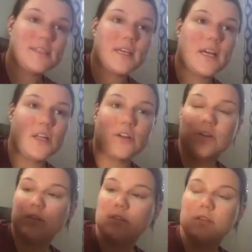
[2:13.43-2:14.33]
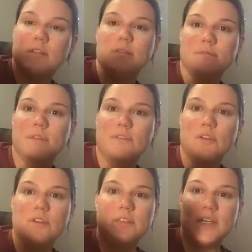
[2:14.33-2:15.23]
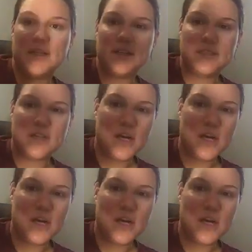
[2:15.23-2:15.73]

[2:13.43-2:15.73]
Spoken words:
is a color, if you could see it, that is a